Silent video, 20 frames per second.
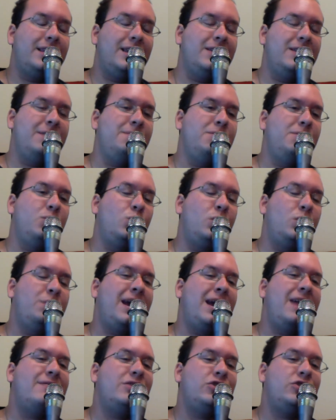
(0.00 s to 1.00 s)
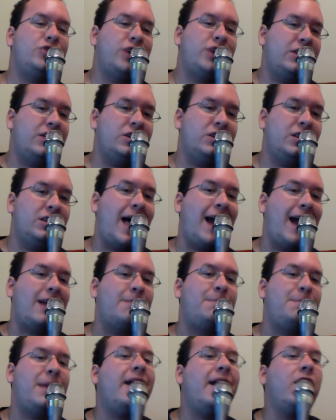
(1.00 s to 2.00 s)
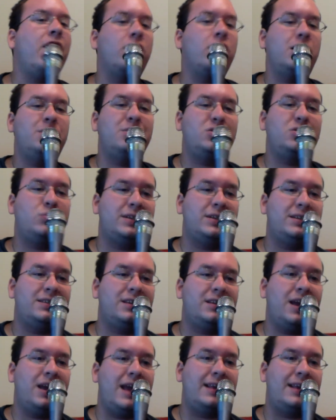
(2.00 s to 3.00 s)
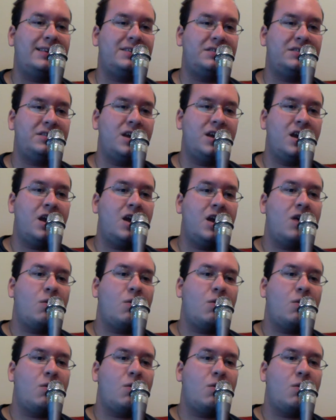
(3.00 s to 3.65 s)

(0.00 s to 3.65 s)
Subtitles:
we may have a change in lack of parity between sites.